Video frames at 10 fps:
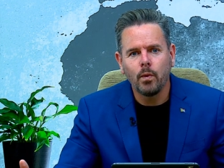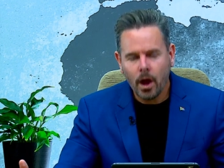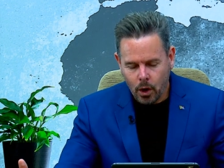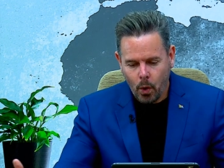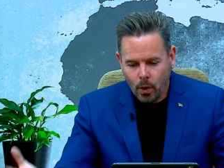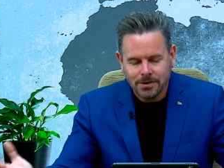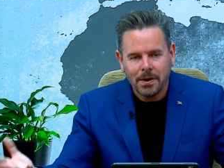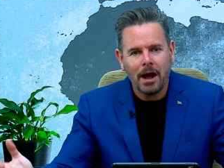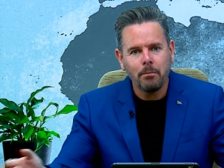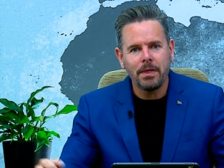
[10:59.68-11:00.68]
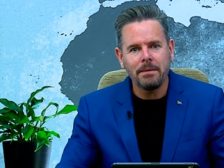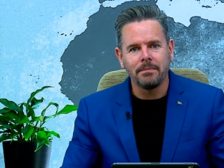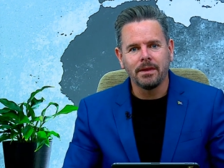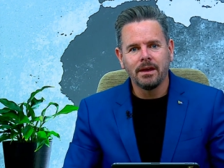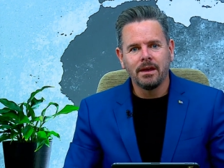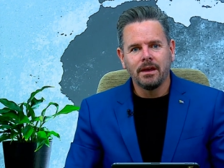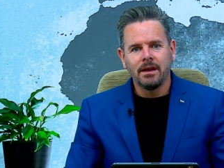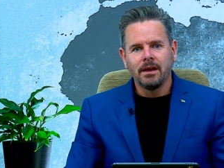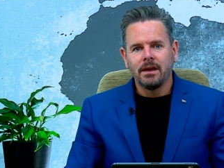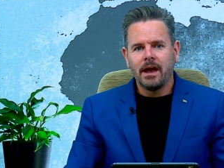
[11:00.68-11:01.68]
We are called to help them.
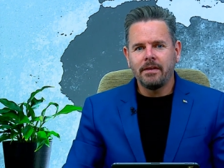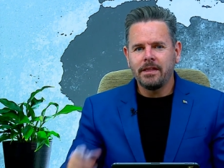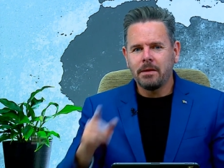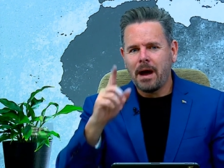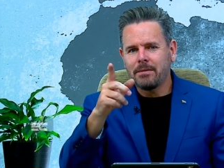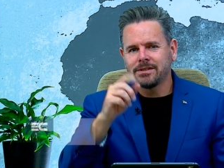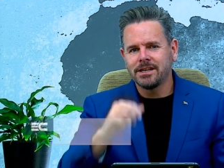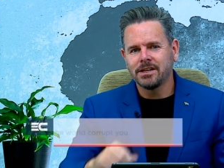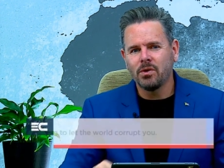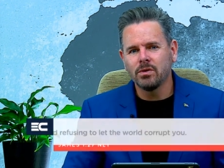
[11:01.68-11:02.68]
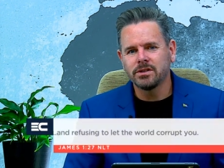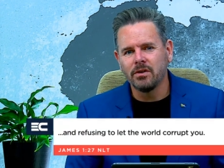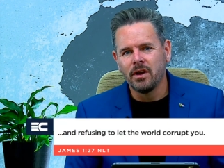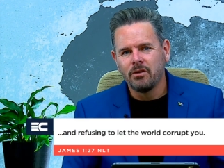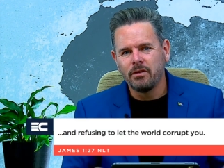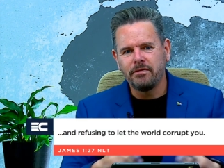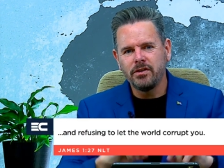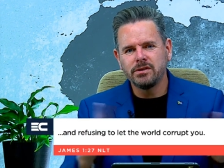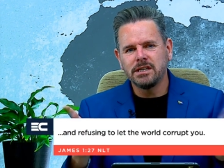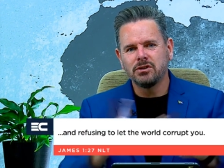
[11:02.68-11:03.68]
And then the Bible says, and also
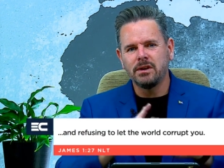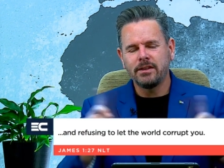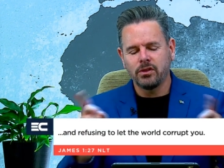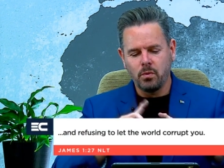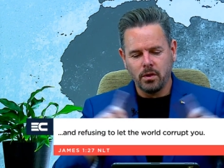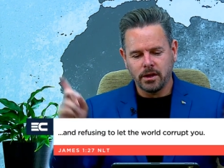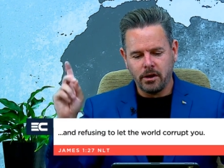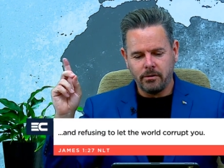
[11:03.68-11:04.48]
refusing to let the world